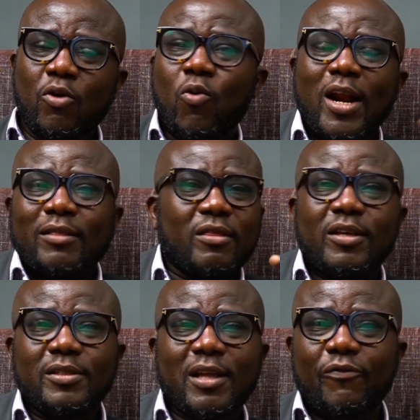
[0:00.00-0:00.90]
What are the
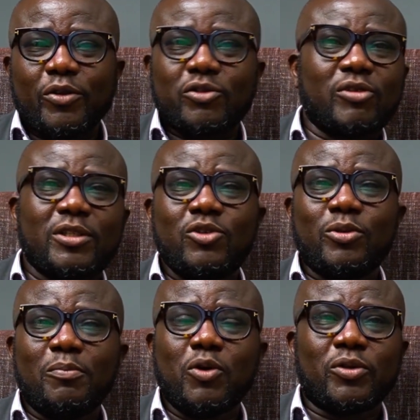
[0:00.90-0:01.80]
things that frustrate you
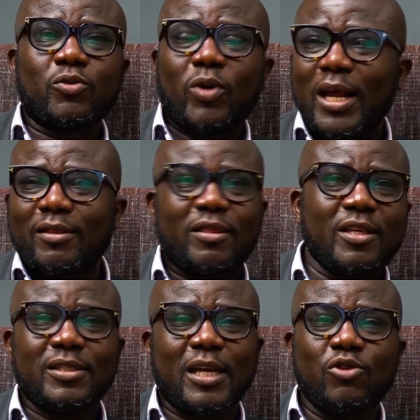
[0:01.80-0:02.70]
the most? What are the
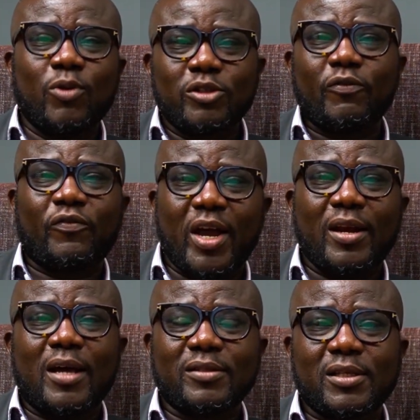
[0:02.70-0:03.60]
things that you want to
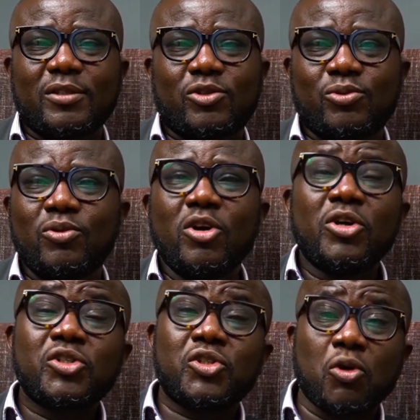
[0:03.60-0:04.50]
find answers to
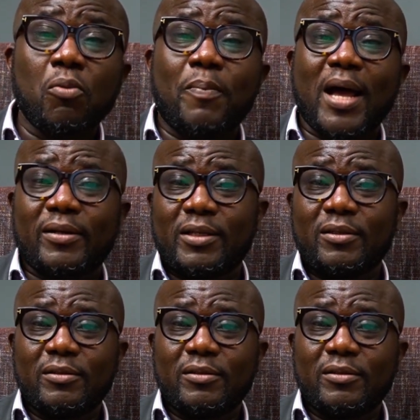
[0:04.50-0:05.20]
so badly?